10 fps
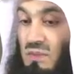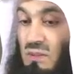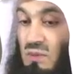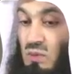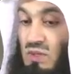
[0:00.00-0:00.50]

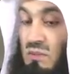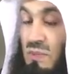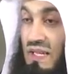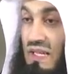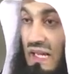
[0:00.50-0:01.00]
People
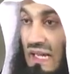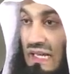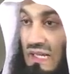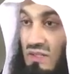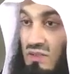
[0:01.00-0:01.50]
wouldn't bat an
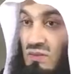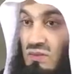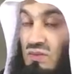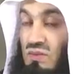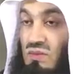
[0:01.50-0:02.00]
eyelid
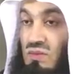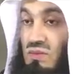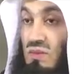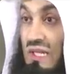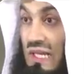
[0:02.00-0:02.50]

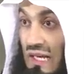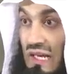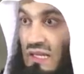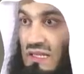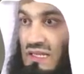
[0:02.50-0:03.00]
to
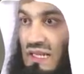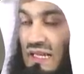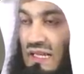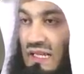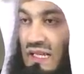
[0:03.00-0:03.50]
kill others,
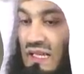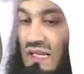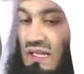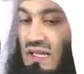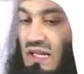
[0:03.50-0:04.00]
sadly.
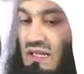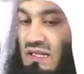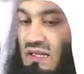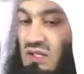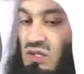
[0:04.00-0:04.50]

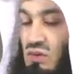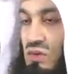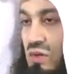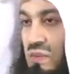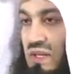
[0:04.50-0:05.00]
And this
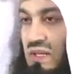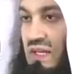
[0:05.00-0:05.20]
should not be the